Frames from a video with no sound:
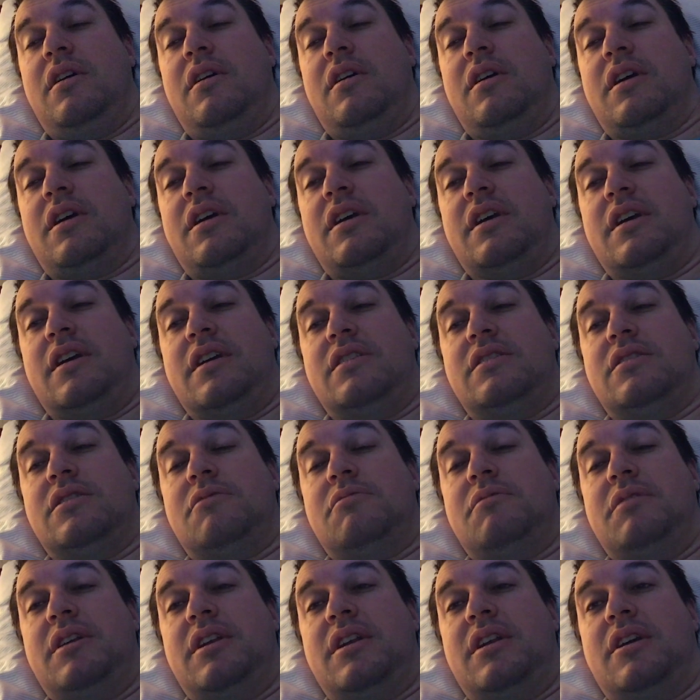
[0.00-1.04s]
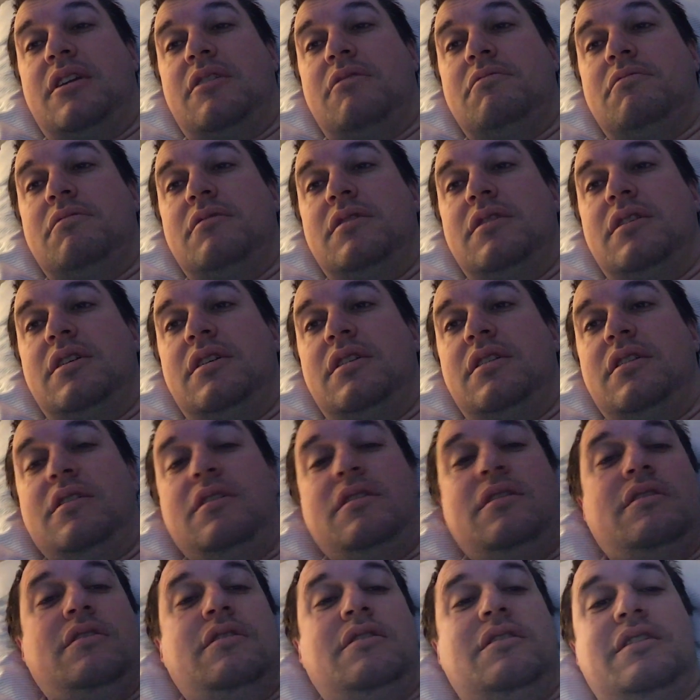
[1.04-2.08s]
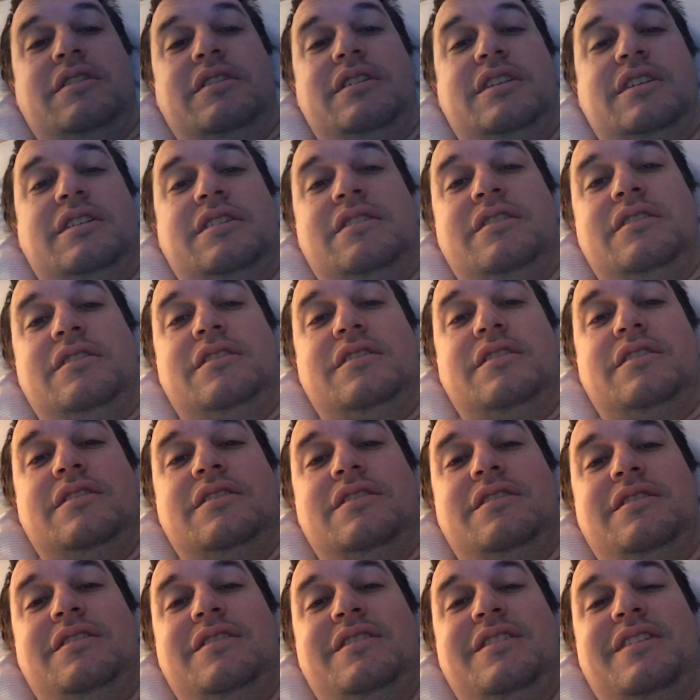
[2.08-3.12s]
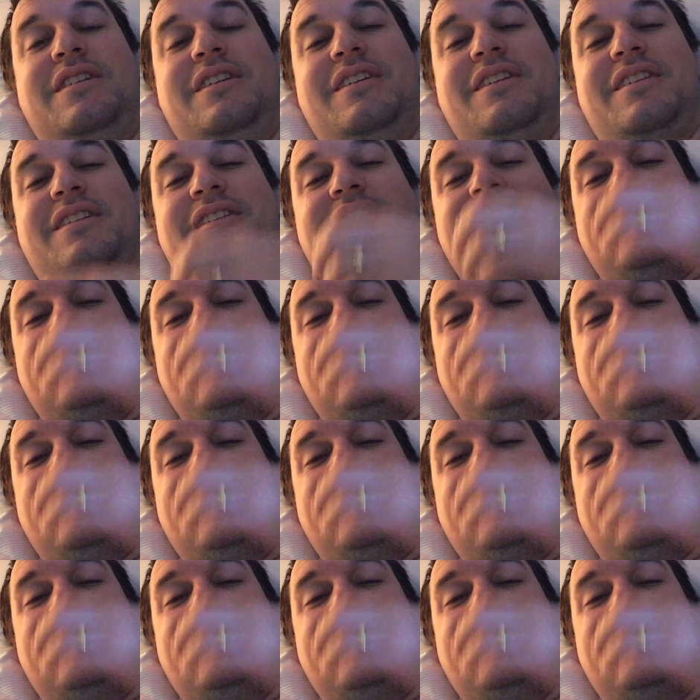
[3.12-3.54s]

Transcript: oh, yeah, time to get up. And then I didn't. And then